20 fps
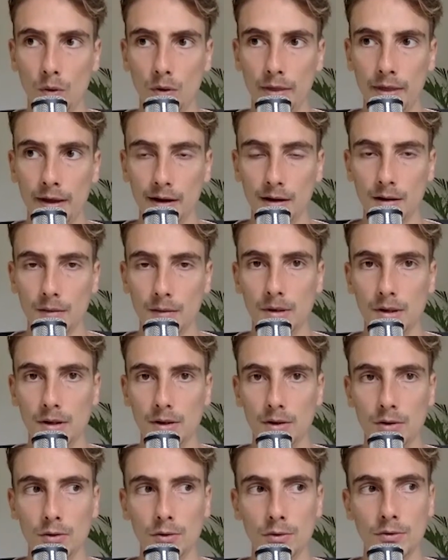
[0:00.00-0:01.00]
that can be
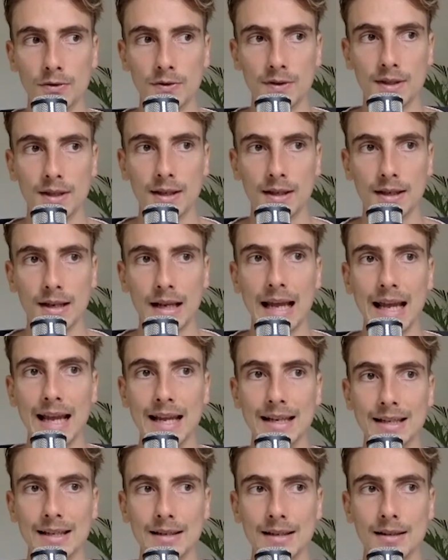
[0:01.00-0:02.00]
used in
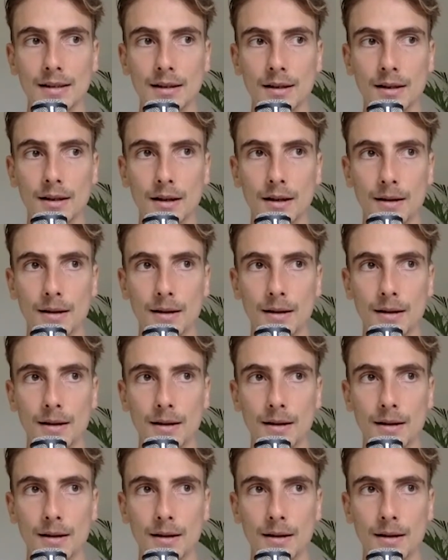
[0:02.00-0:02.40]
any